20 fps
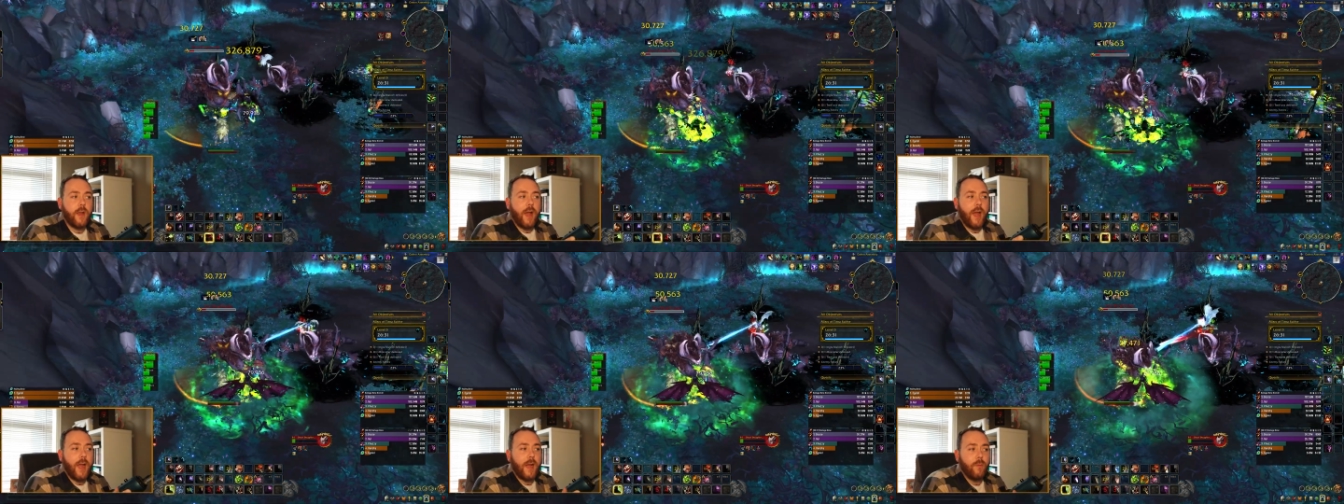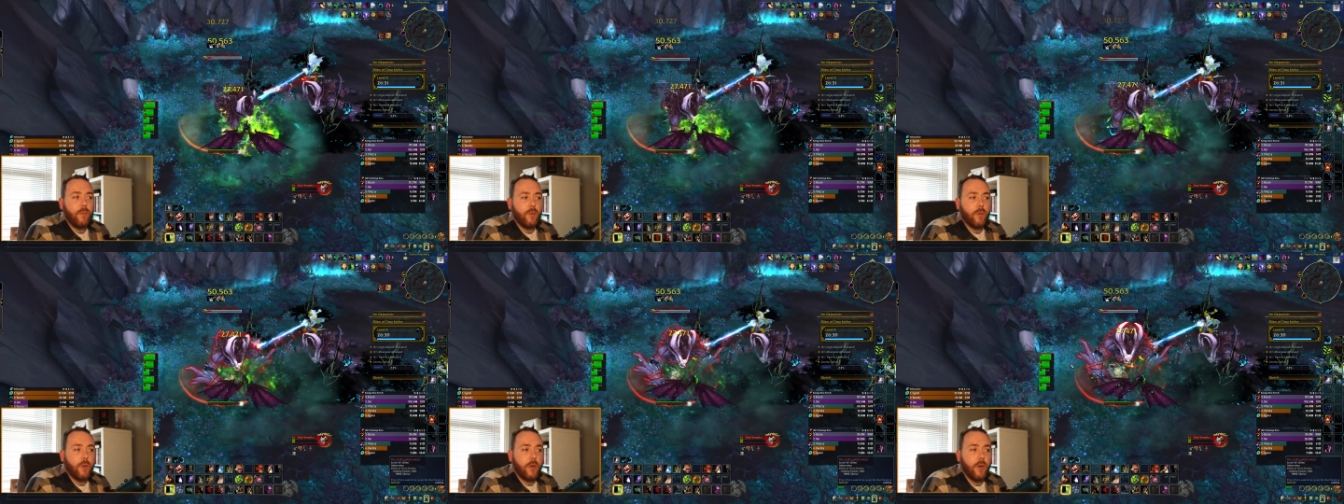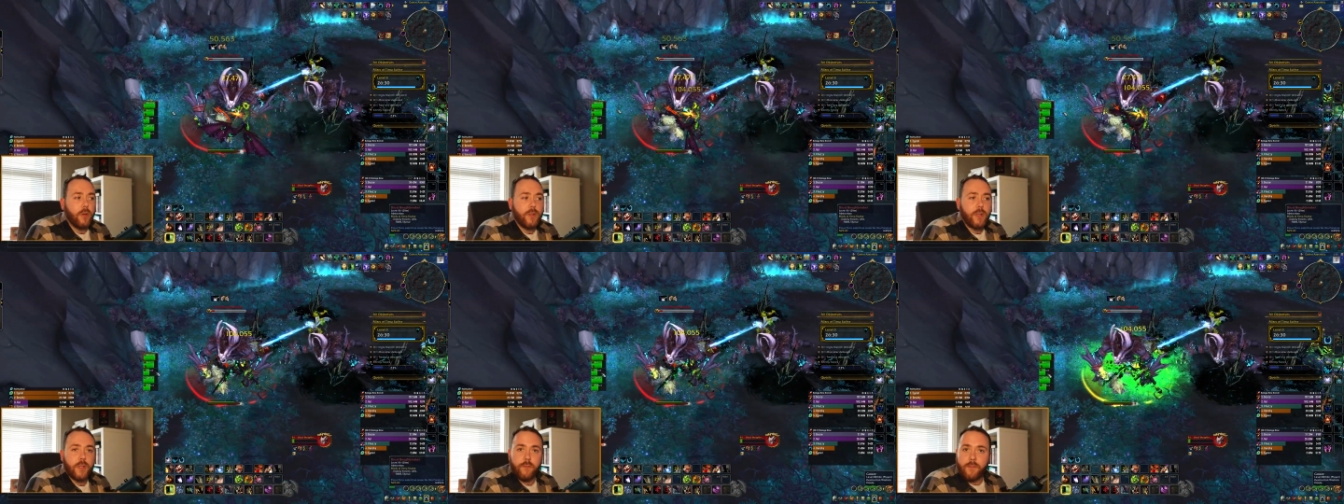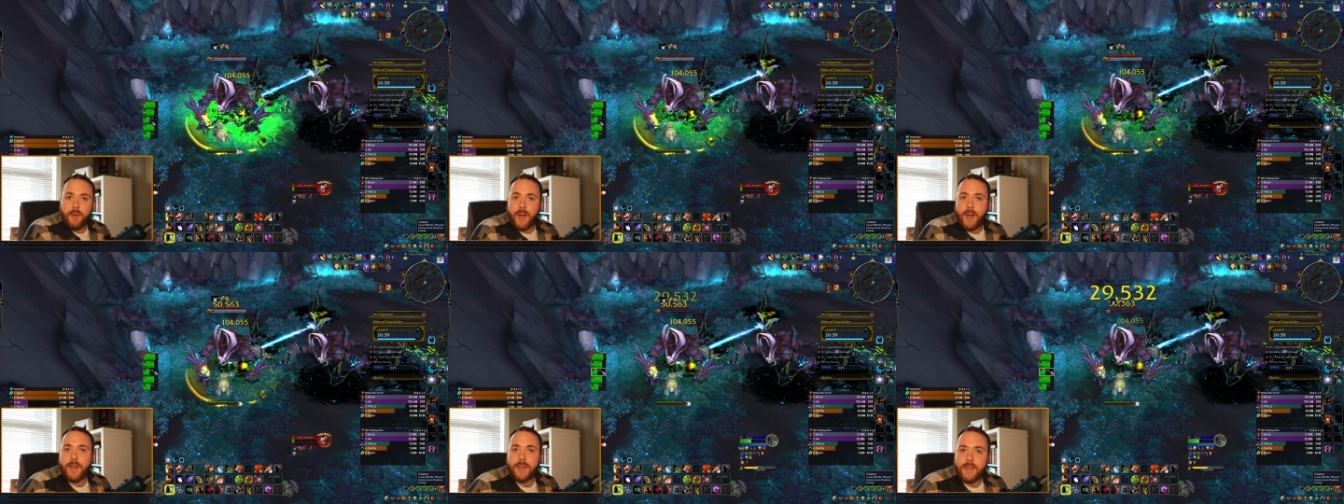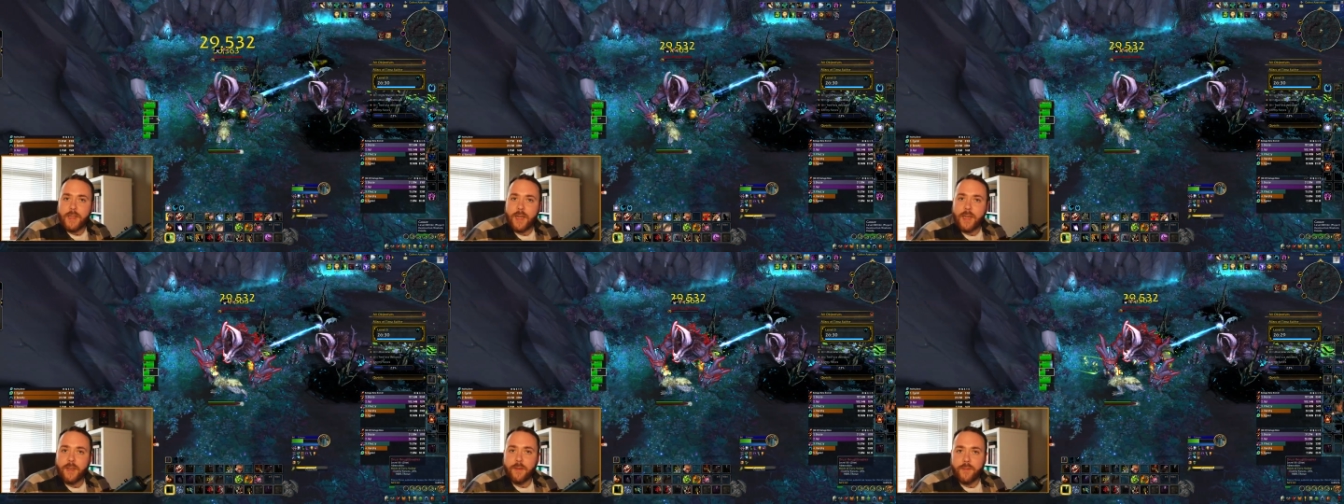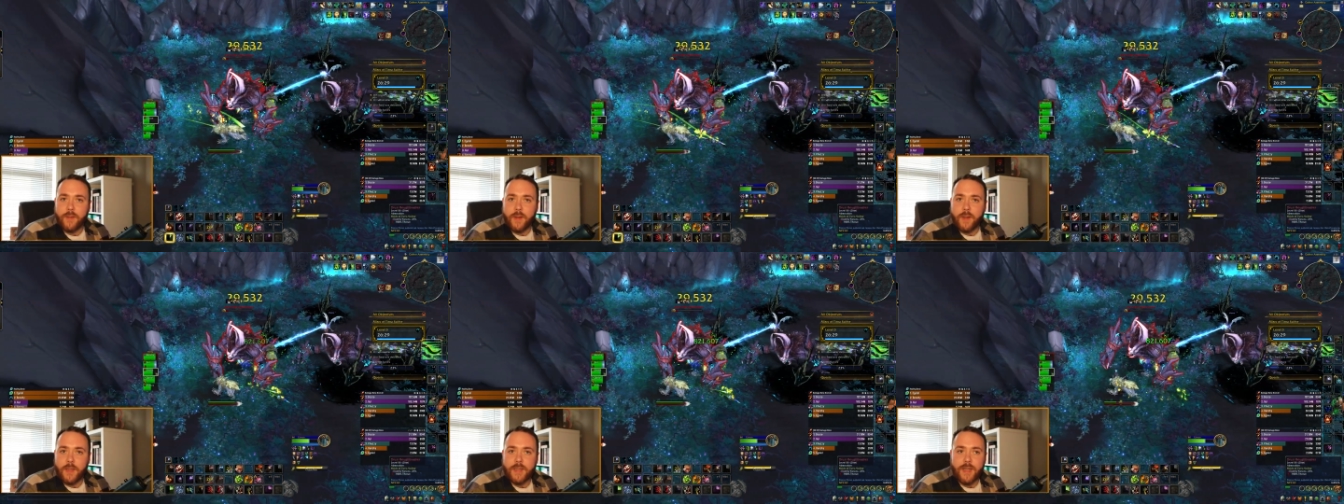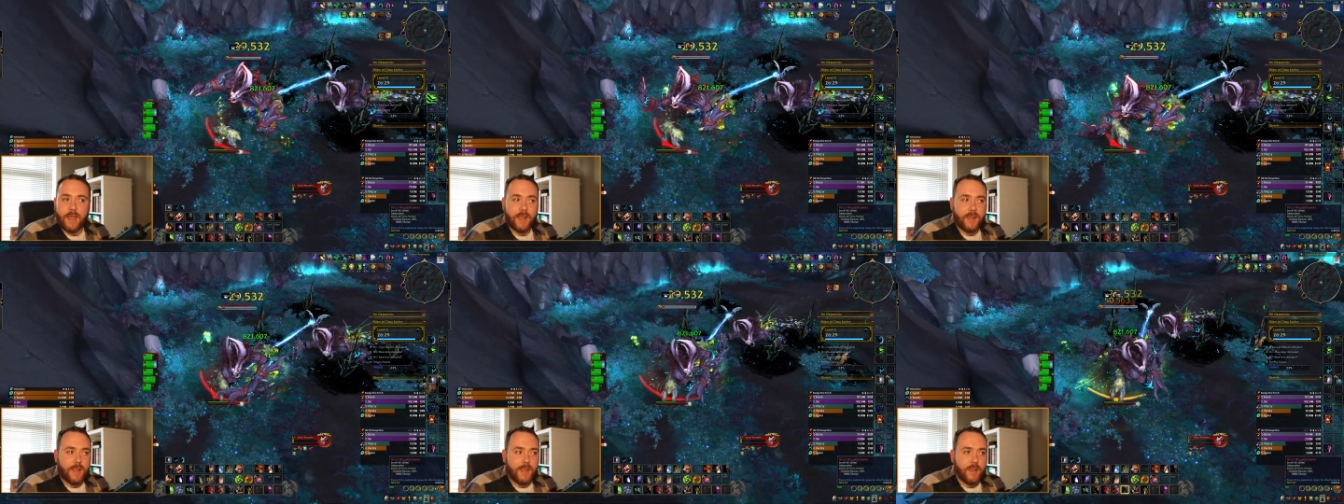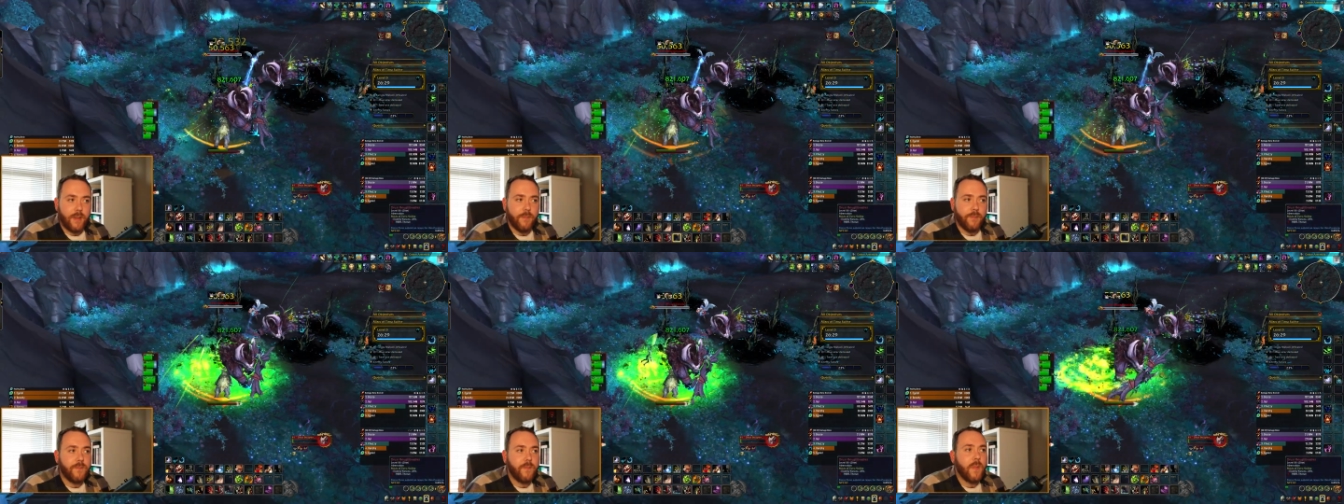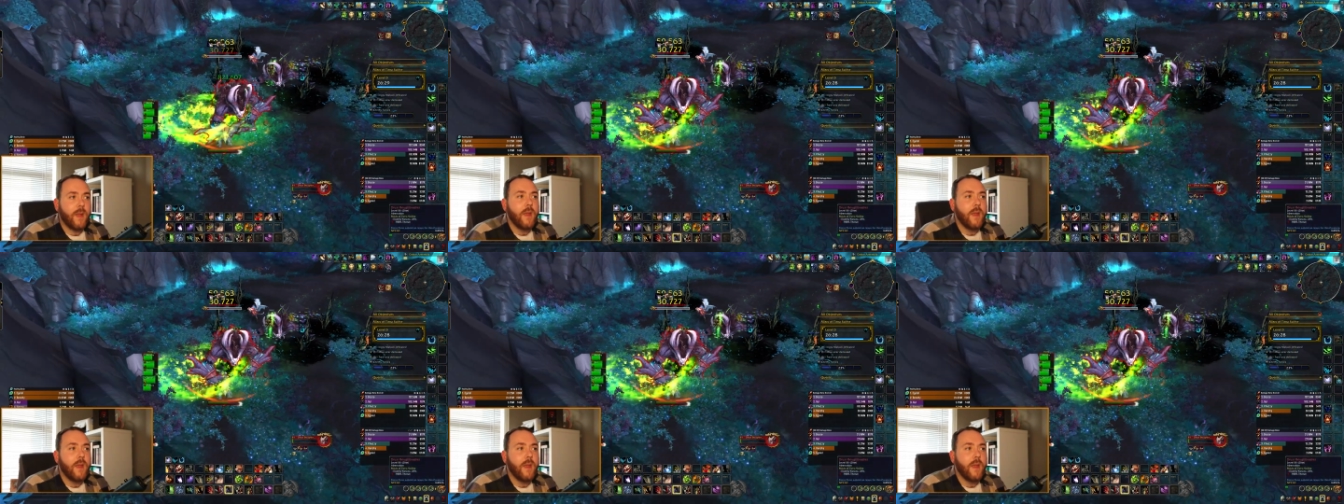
I will go to the right hand side of the talent system.